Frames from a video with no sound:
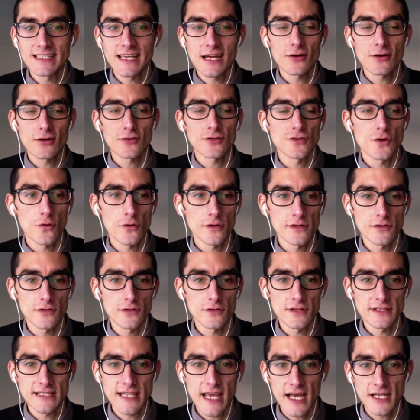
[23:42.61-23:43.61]
and
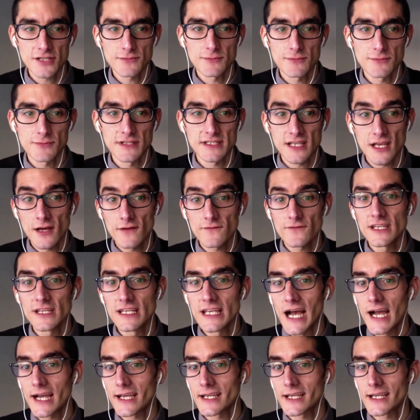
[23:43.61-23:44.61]
territorial attachments of
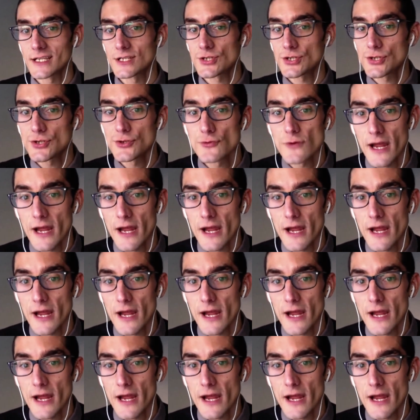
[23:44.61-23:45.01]
the Yaqui